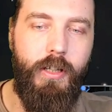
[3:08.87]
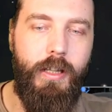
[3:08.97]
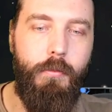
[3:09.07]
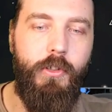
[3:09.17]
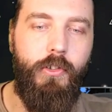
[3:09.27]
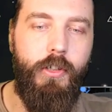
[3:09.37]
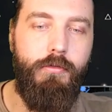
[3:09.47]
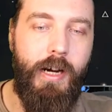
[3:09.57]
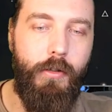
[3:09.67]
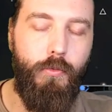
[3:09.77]
and then we see
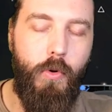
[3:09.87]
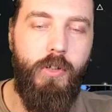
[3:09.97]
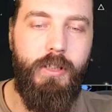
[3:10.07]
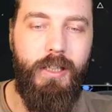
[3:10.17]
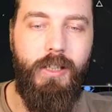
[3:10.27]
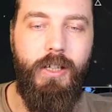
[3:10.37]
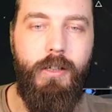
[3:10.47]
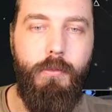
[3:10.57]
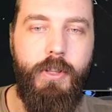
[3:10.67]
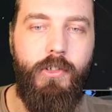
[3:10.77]
round 1 kick
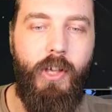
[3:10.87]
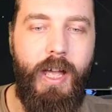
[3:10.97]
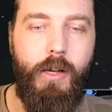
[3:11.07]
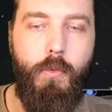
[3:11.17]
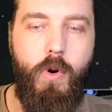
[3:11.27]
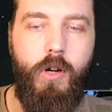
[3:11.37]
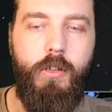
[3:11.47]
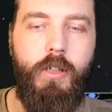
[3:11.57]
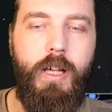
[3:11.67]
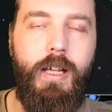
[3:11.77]
in with attack
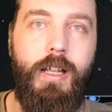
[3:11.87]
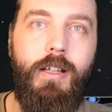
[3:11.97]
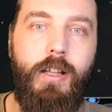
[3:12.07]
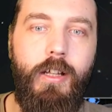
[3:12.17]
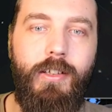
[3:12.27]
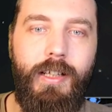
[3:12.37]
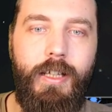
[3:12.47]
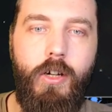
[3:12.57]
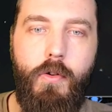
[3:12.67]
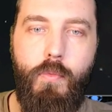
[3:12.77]
1 and a
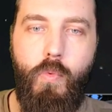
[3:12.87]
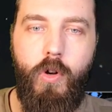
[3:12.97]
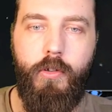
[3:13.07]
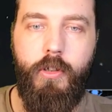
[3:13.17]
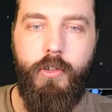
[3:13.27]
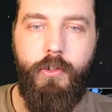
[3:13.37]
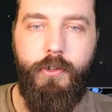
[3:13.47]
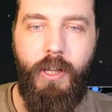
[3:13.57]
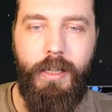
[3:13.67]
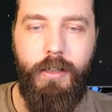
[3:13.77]
delay of 1
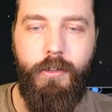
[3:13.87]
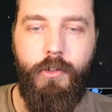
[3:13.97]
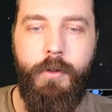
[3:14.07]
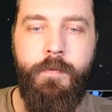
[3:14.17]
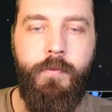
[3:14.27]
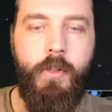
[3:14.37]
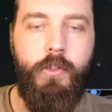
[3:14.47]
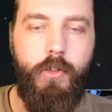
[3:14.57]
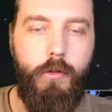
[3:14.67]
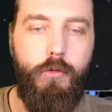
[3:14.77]
second
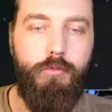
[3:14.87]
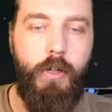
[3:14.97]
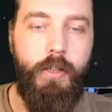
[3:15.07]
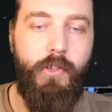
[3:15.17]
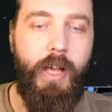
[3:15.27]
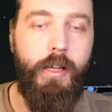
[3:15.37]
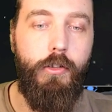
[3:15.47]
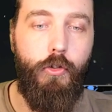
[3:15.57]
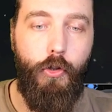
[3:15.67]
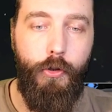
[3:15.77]
till attack
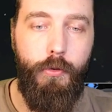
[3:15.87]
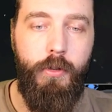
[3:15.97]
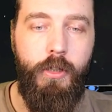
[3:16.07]
2,